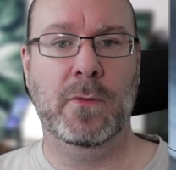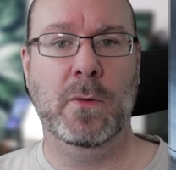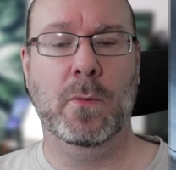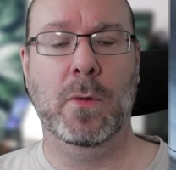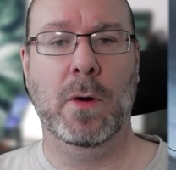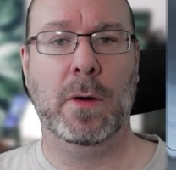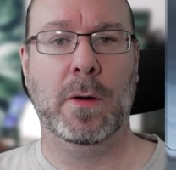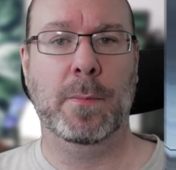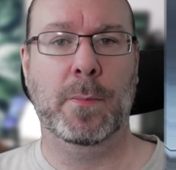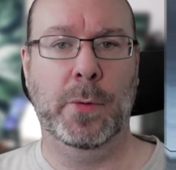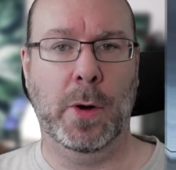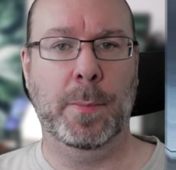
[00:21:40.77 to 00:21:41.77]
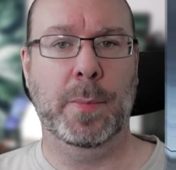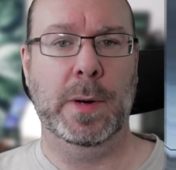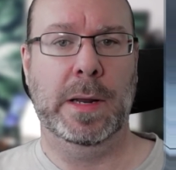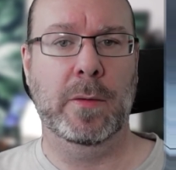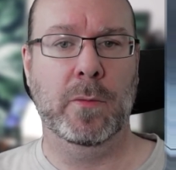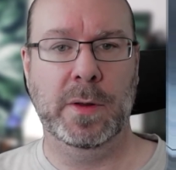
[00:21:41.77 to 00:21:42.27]
work properly
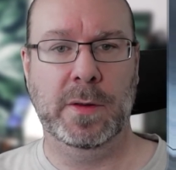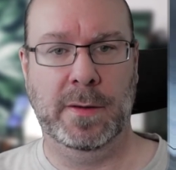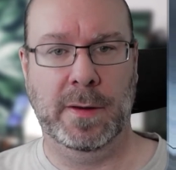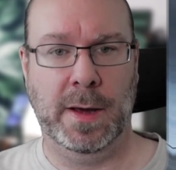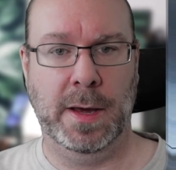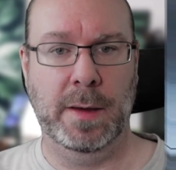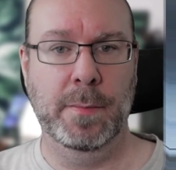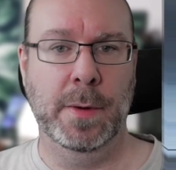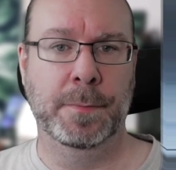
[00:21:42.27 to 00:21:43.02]
with time,